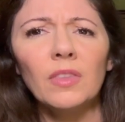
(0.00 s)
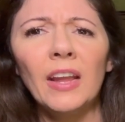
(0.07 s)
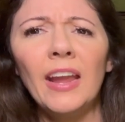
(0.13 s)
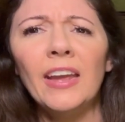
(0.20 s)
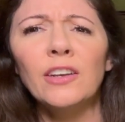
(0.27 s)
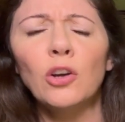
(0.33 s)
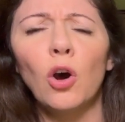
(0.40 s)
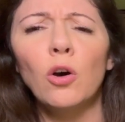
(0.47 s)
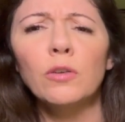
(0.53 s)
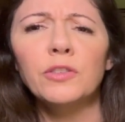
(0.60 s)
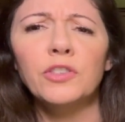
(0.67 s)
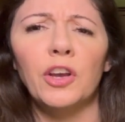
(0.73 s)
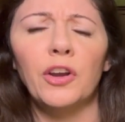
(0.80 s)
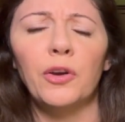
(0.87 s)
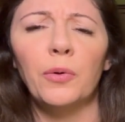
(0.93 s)
And
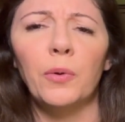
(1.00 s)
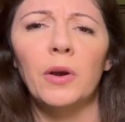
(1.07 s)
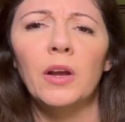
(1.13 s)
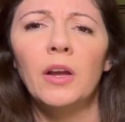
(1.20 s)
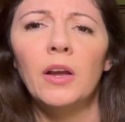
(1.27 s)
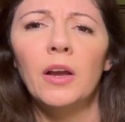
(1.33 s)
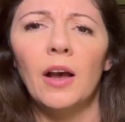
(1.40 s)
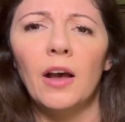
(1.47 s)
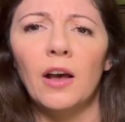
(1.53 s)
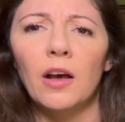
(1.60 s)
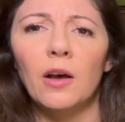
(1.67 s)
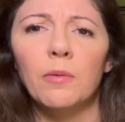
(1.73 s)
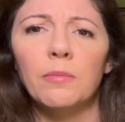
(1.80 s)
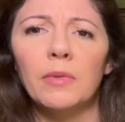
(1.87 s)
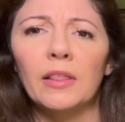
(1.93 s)
also,
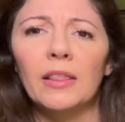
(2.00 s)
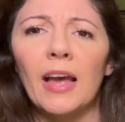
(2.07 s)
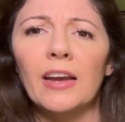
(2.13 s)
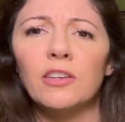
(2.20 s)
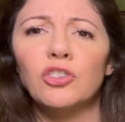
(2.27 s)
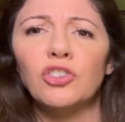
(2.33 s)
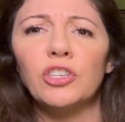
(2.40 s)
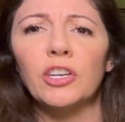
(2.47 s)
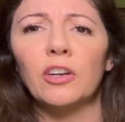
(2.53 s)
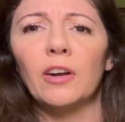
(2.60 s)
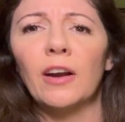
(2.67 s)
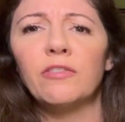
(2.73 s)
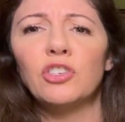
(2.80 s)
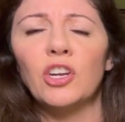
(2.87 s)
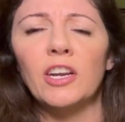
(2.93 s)
um, last year
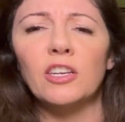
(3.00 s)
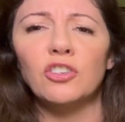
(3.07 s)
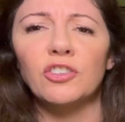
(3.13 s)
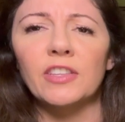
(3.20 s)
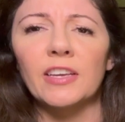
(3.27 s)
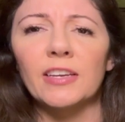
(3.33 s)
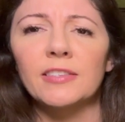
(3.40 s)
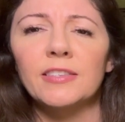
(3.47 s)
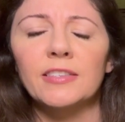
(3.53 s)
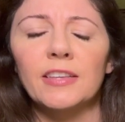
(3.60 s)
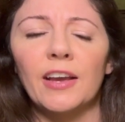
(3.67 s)
I've changed this.